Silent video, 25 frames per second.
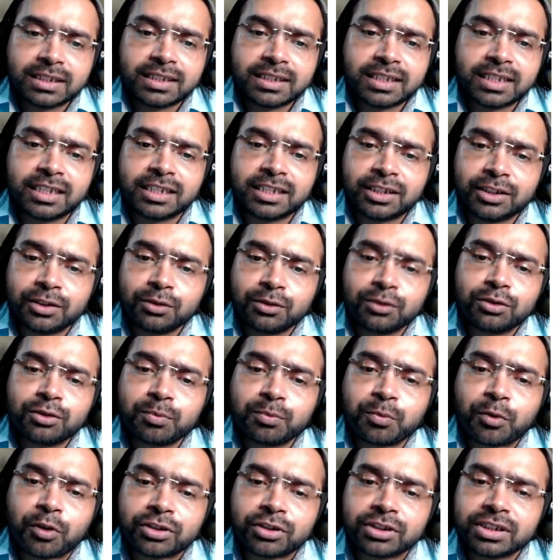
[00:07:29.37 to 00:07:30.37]
Then use
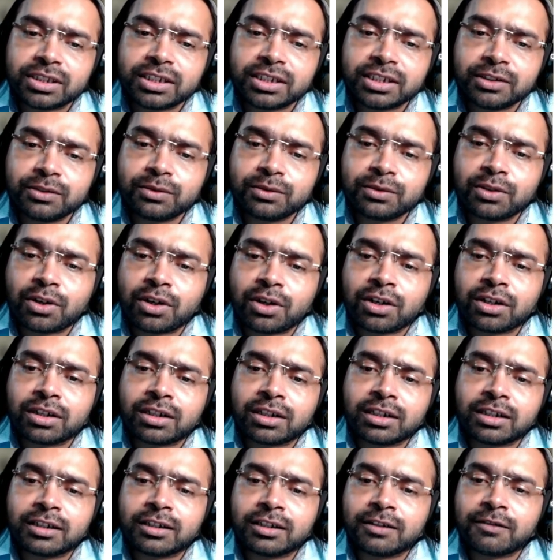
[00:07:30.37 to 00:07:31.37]
positive or
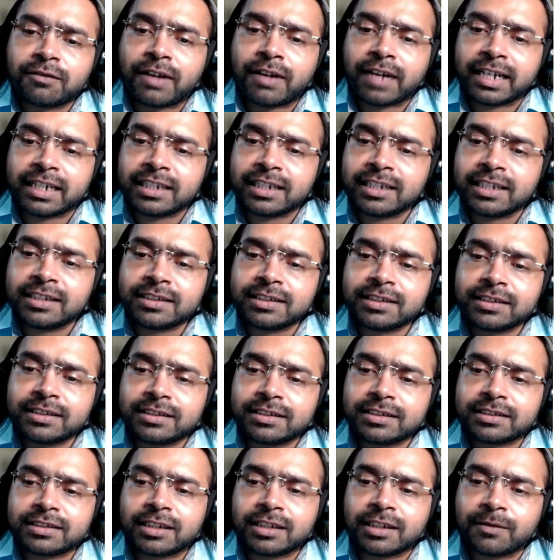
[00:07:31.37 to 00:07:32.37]

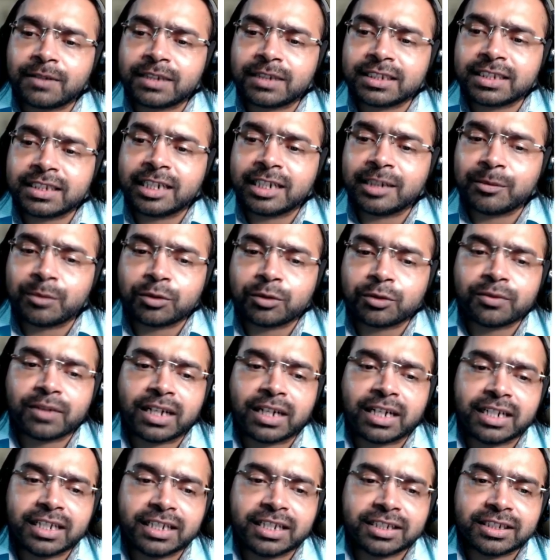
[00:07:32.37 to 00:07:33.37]
whitelist server-side input
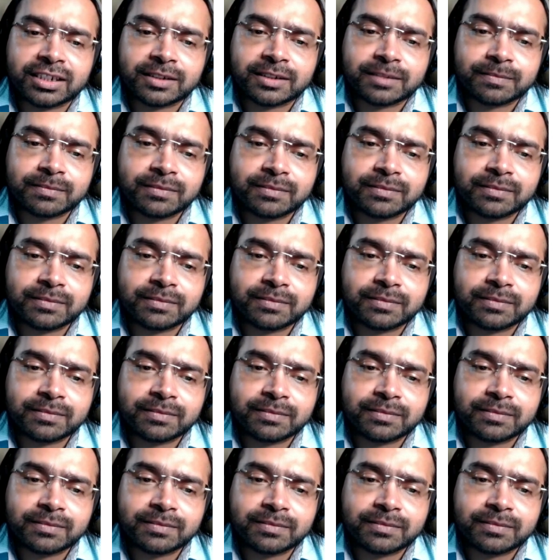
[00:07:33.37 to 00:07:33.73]
validation.